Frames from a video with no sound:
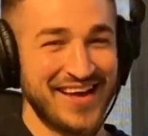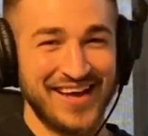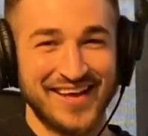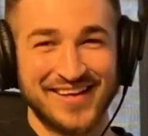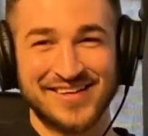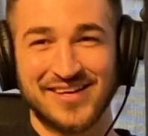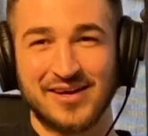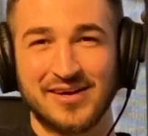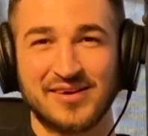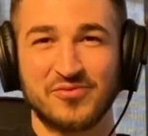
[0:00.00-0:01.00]
And
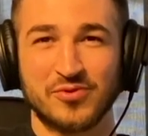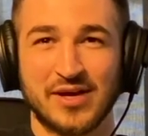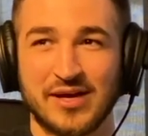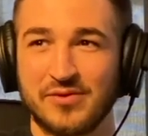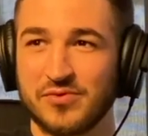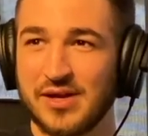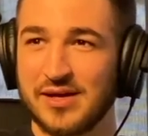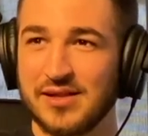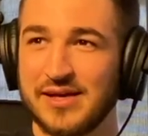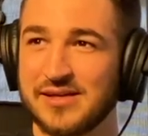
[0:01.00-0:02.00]
what I
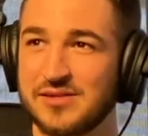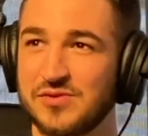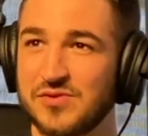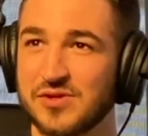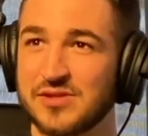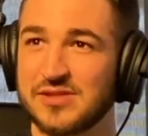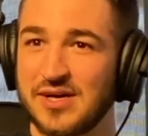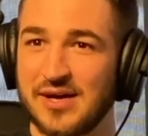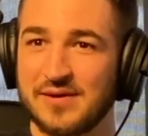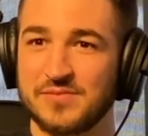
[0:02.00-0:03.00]
like is you took the
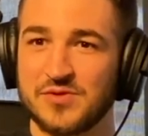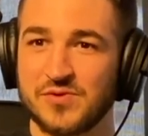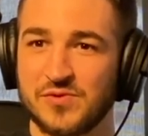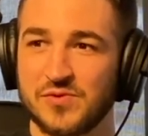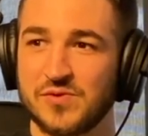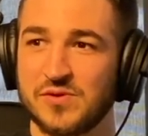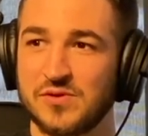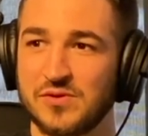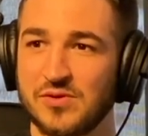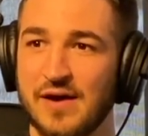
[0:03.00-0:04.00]
time to.
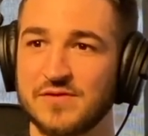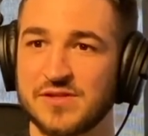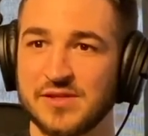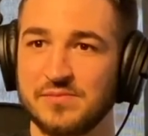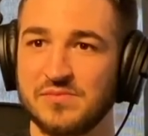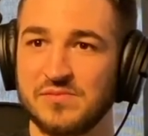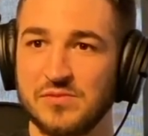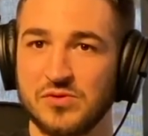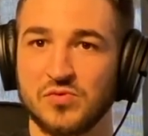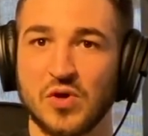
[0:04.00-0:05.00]
You obviously
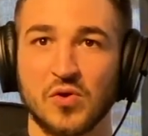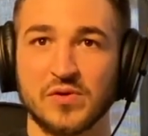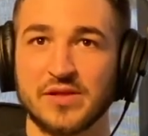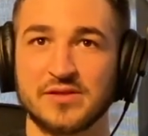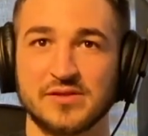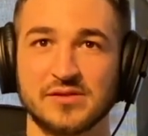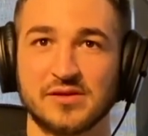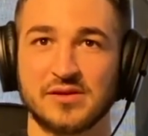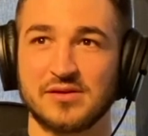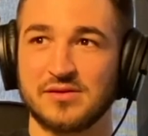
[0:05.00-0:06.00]
know that this is
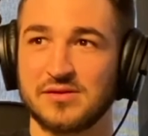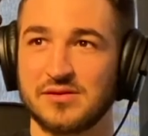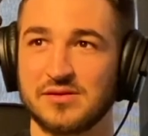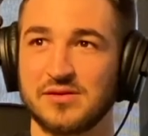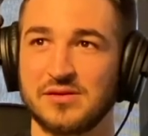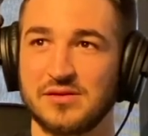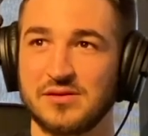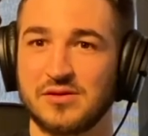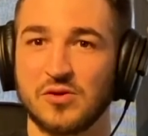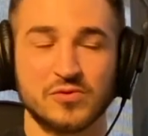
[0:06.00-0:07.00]
gonna
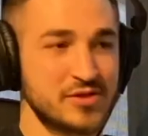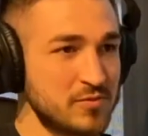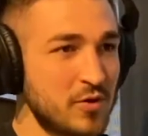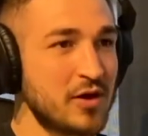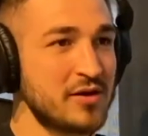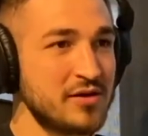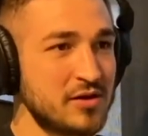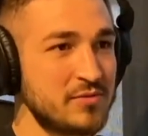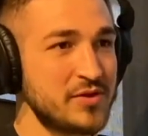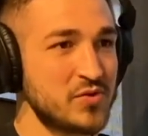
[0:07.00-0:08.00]
go somewhere. You're gonna
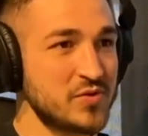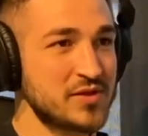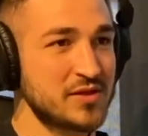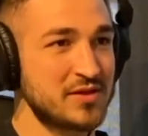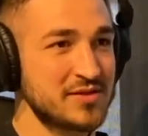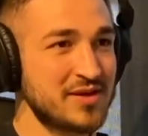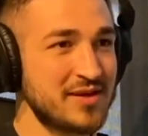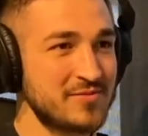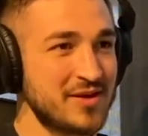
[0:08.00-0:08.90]
be doing this a long time, right?